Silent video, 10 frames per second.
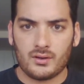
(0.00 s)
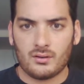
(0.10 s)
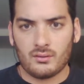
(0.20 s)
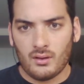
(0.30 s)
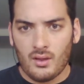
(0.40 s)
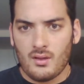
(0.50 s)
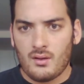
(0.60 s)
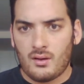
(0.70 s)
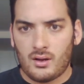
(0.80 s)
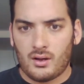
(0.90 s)

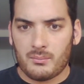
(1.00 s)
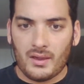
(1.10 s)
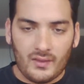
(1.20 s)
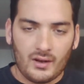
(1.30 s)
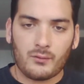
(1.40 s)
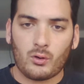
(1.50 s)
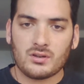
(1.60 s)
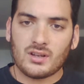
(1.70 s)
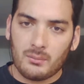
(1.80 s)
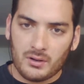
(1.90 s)
and then of
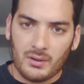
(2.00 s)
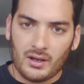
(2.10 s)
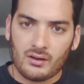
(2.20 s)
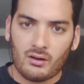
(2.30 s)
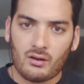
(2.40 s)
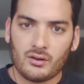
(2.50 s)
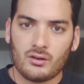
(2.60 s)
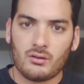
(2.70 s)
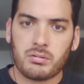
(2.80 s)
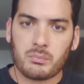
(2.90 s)
course I'm going to make it all
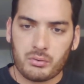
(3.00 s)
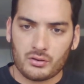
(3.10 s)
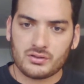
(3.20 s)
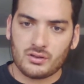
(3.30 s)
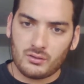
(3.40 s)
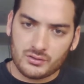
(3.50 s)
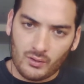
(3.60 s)
personal.